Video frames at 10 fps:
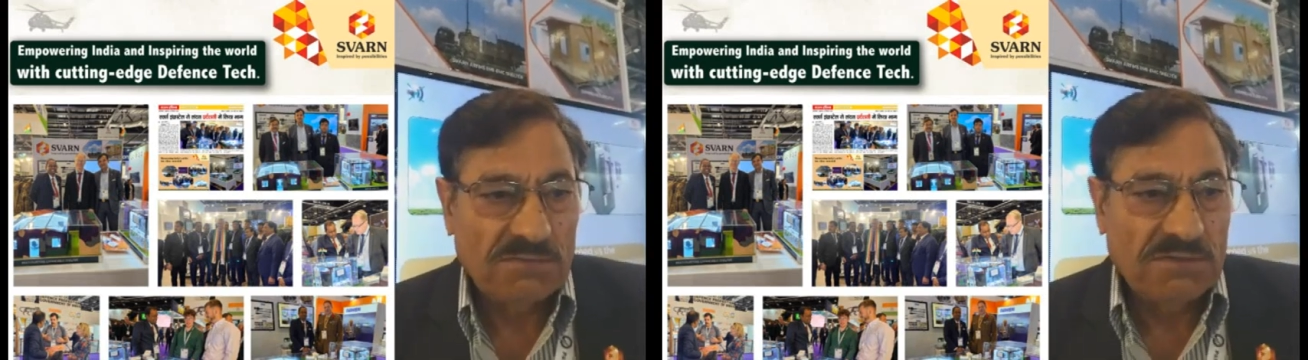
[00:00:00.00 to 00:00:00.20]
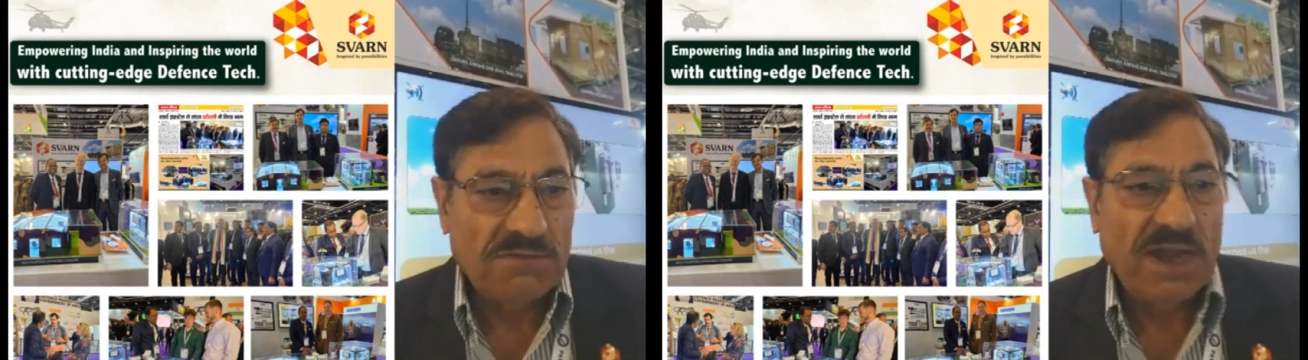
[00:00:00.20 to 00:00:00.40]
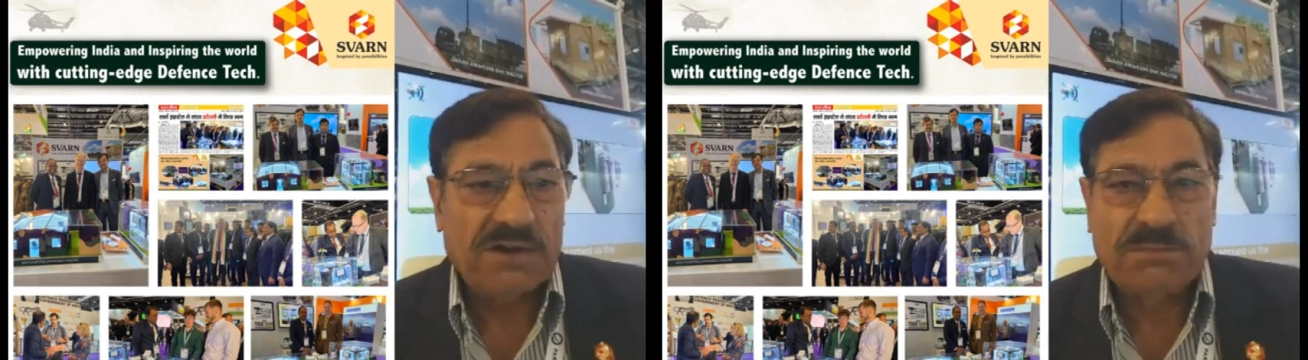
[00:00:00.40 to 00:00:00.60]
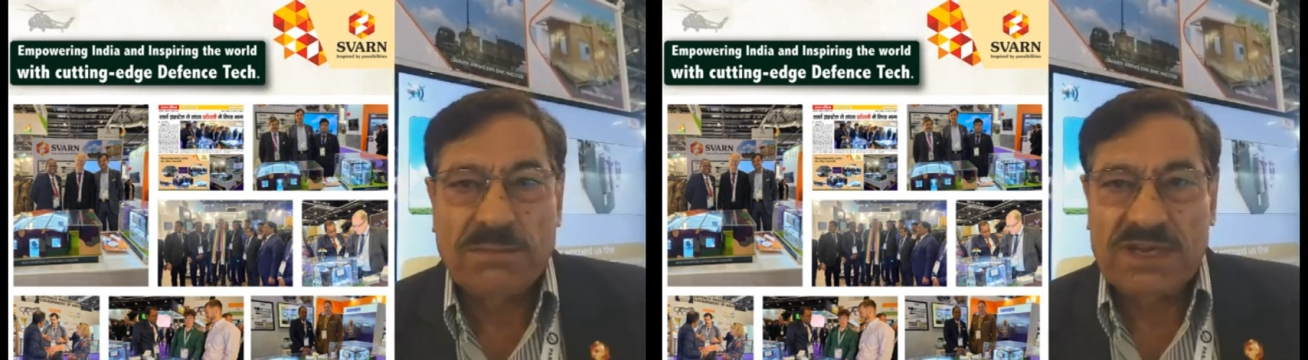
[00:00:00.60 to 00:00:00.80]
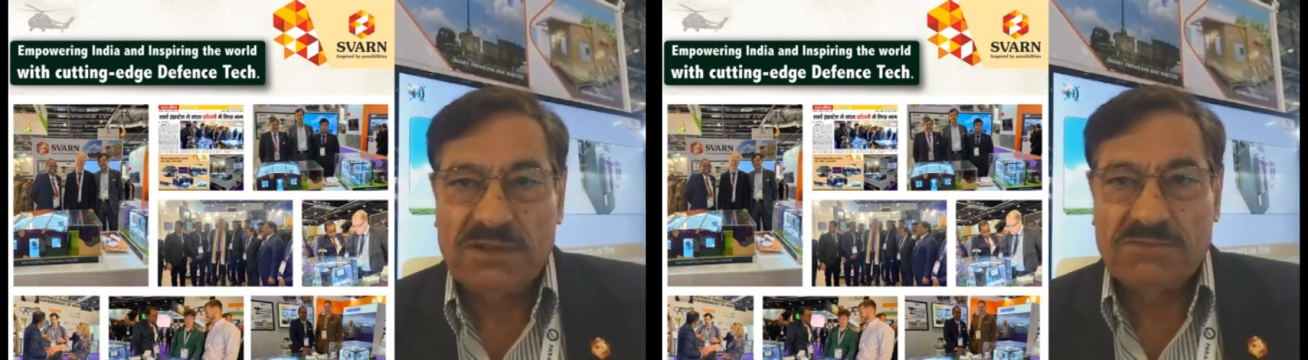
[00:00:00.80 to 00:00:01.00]
We've had
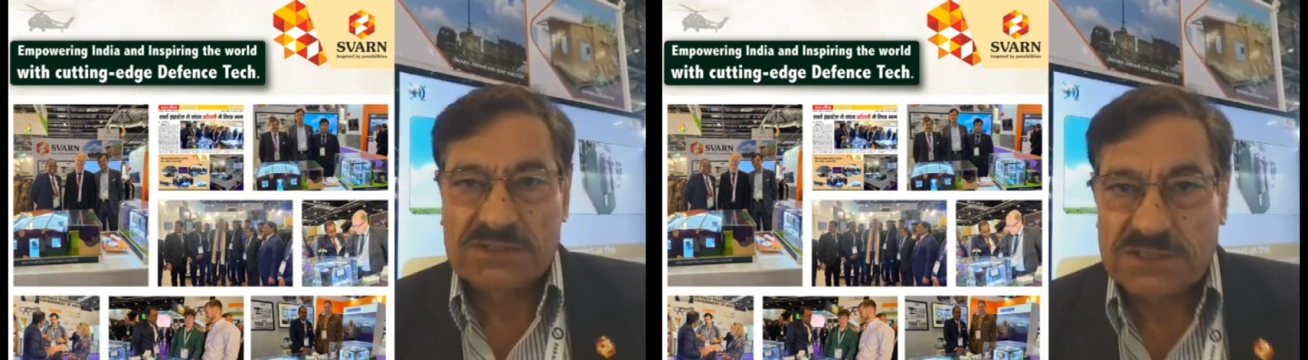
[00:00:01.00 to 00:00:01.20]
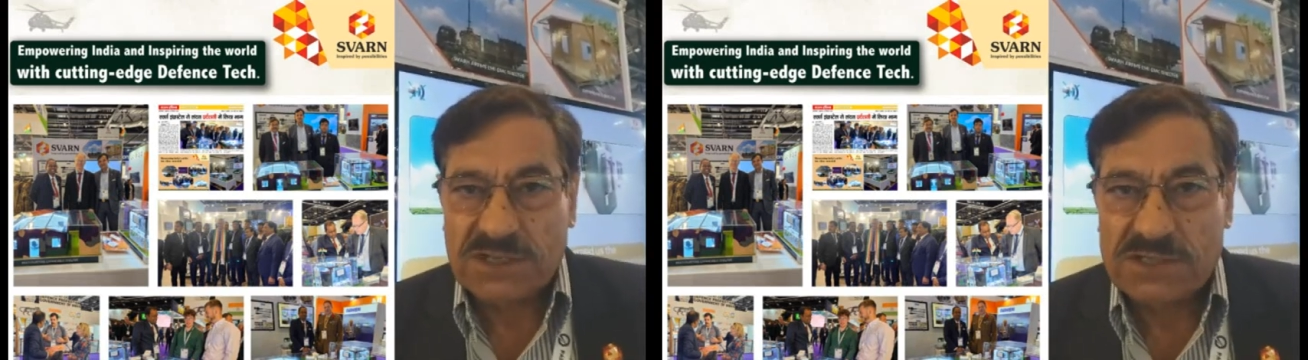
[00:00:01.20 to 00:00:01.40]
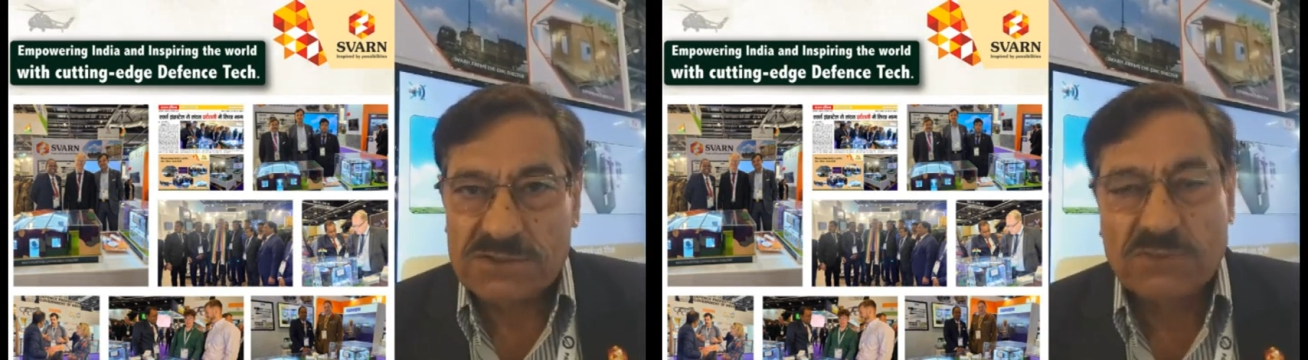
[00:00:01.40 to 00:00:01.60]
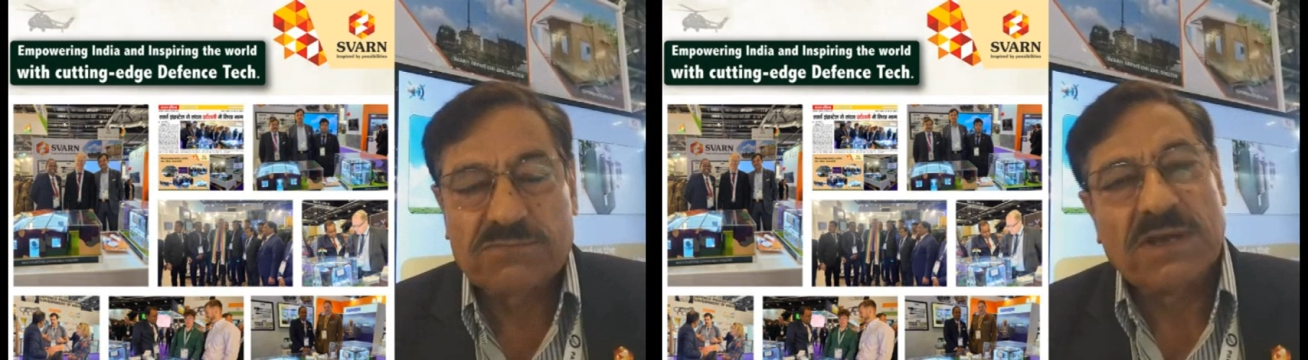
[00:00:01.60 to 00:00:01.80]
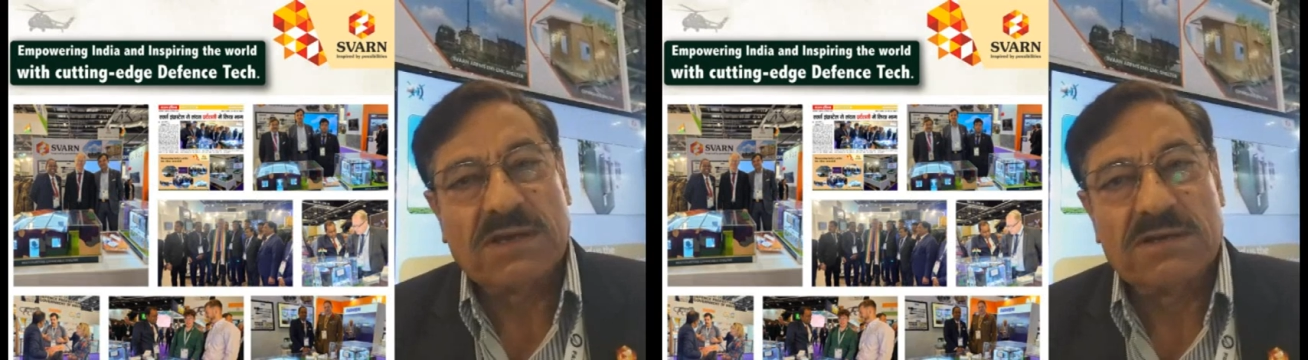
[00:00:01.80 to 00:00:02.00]
many visitors
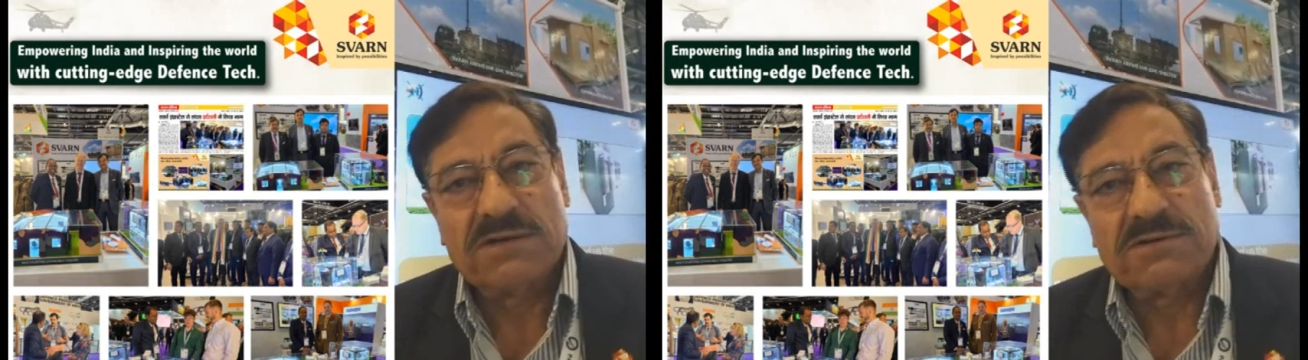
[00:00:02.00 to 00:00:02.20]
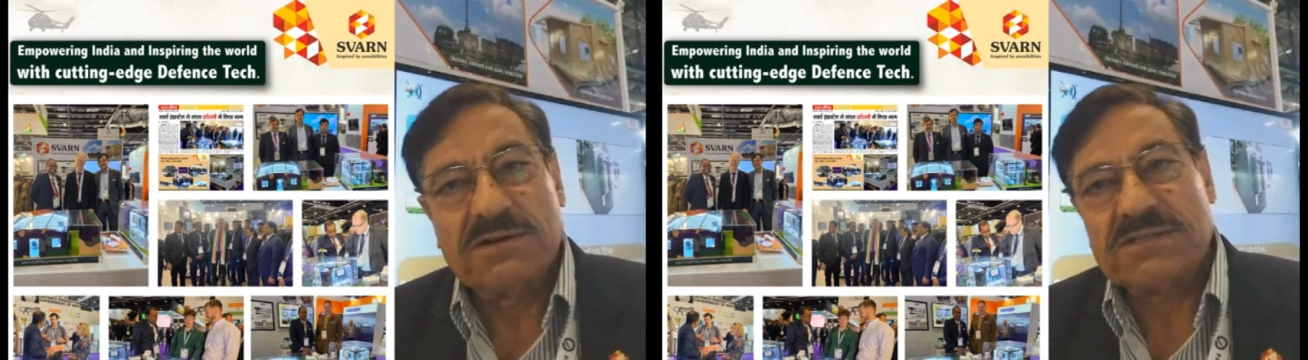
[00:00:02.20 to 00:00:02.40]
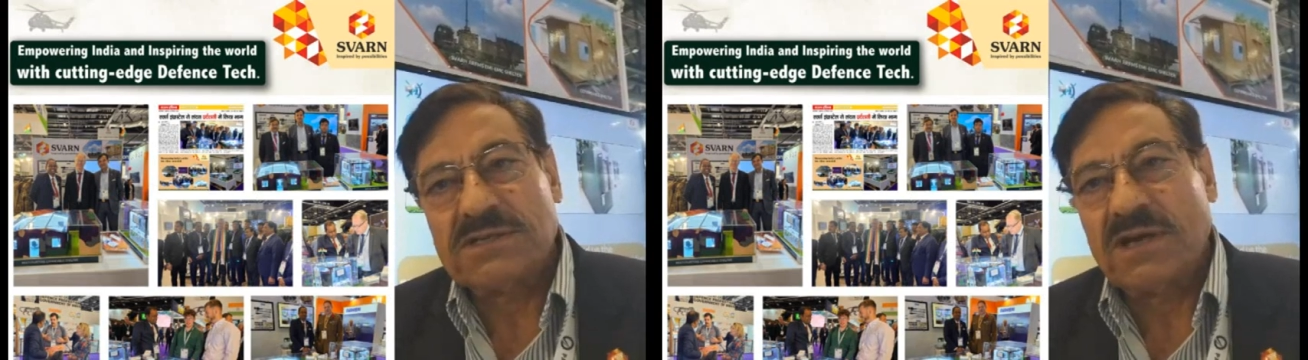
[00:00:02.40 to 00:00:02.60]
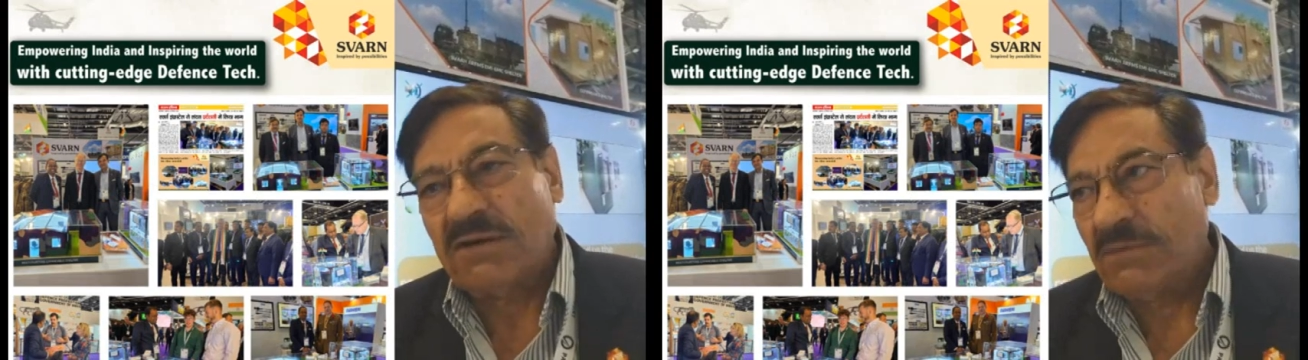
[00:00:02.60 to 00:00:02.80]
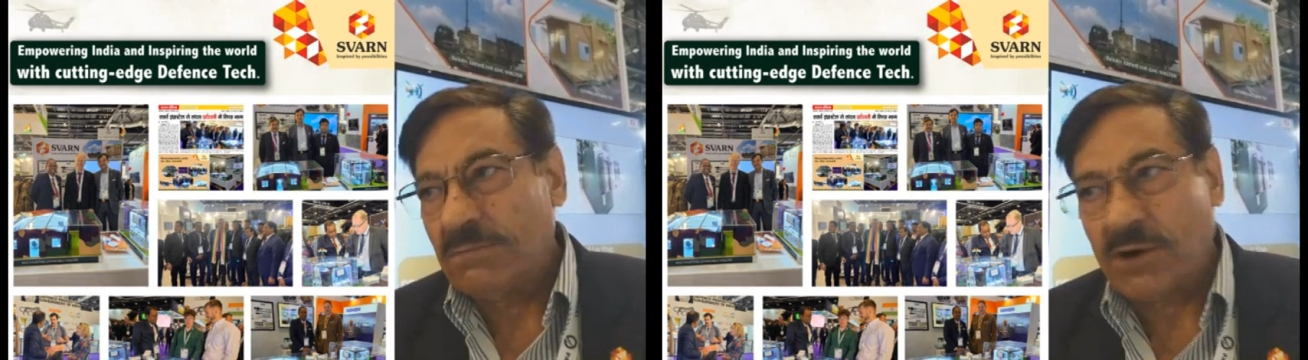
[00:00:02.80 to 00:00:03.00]
who've taken interest in
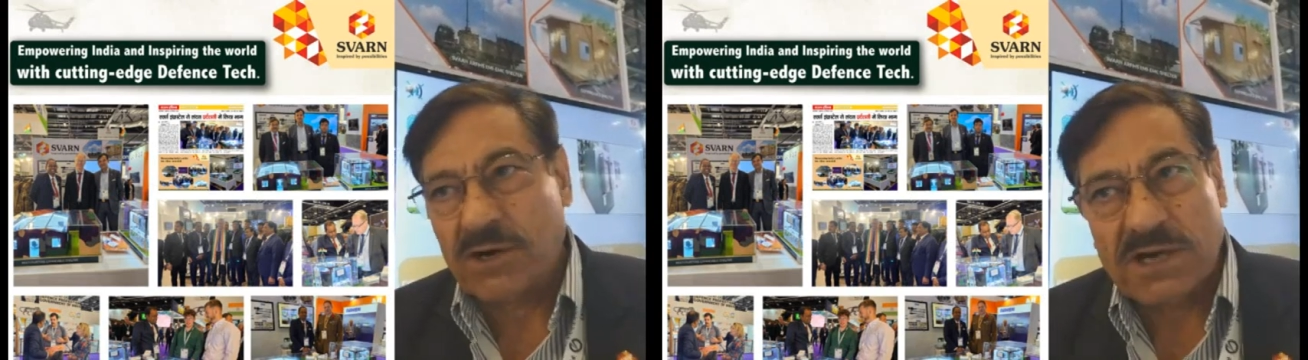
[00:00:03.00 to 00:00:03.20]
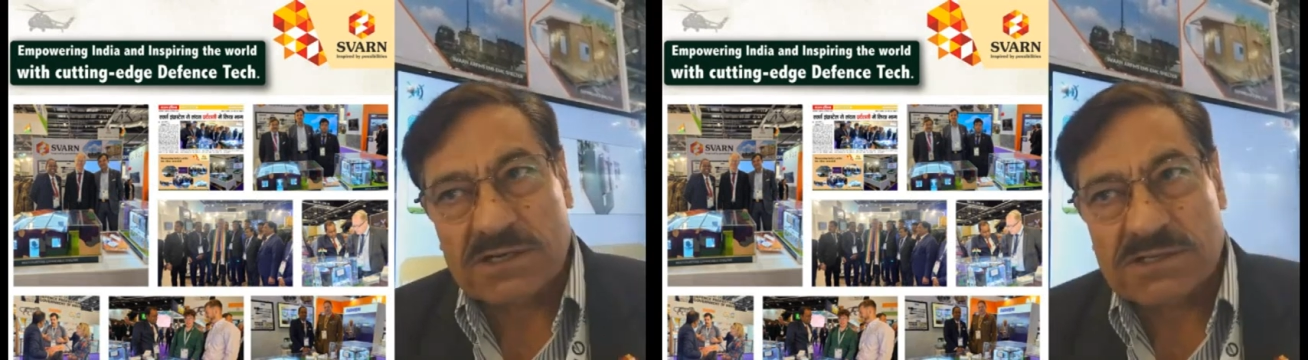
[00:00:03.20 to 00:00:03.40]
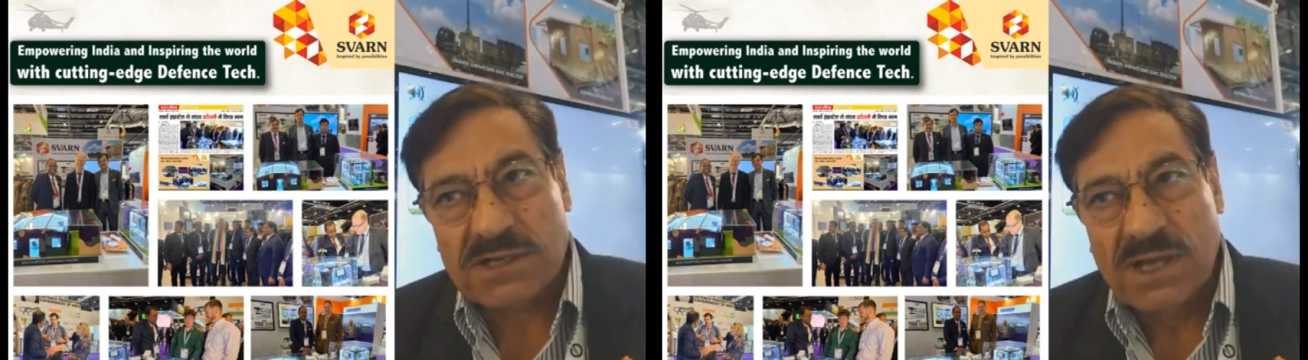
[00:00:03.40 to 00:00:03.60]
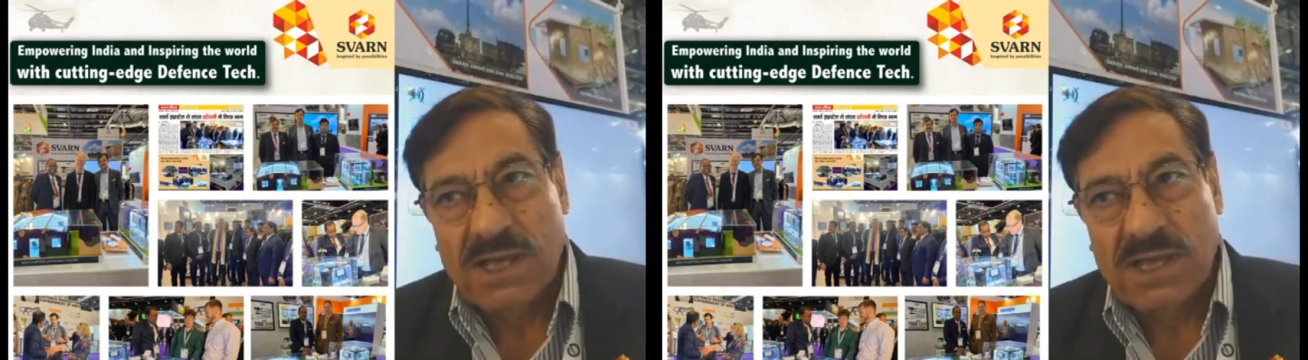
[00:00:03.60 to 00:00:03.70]
our products